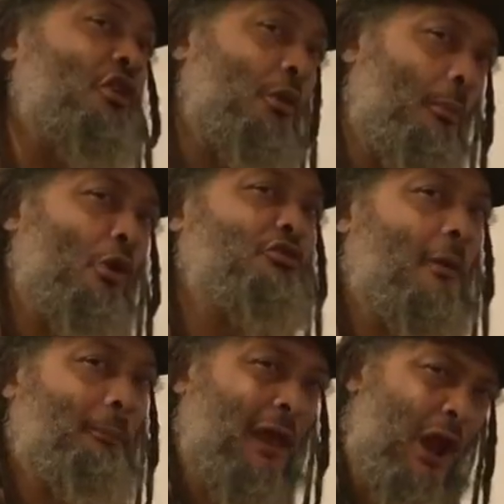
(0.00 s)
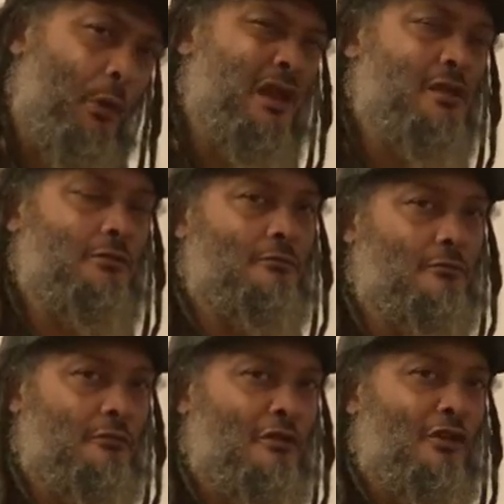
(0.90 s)
are the most apparent.
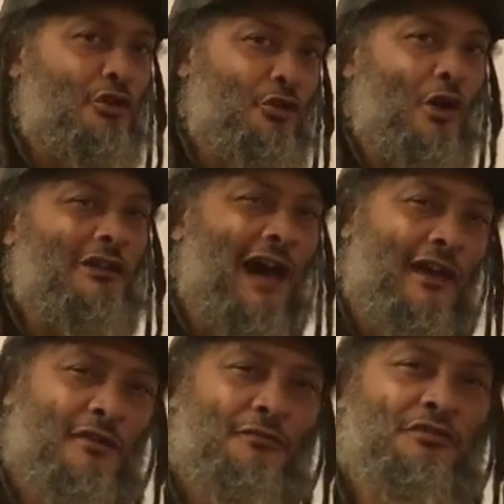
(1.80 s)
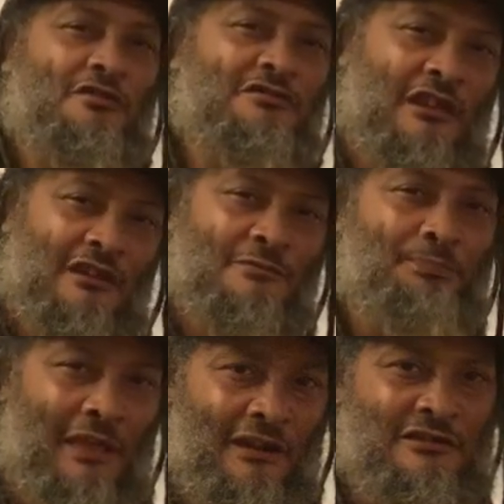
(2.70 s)
You know, a lot of the things,
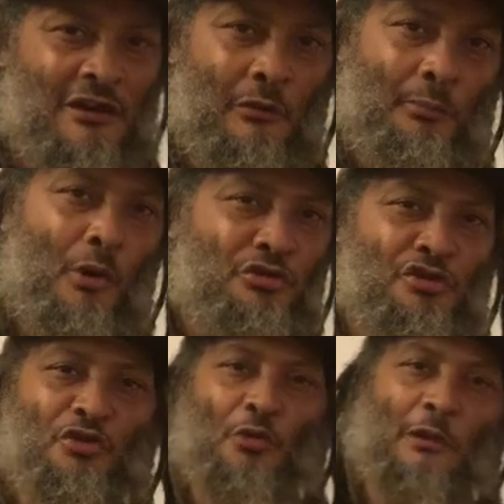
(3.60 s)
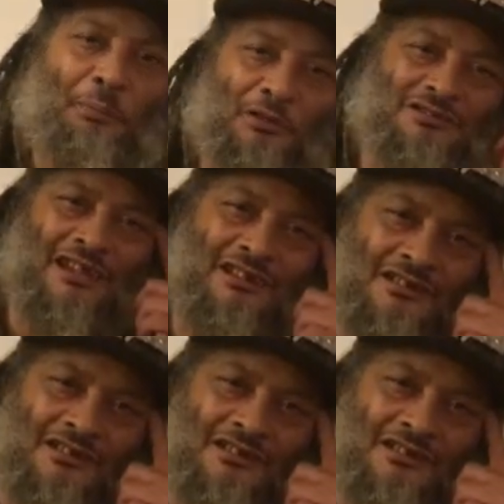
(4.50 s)
planetary motions, only pertain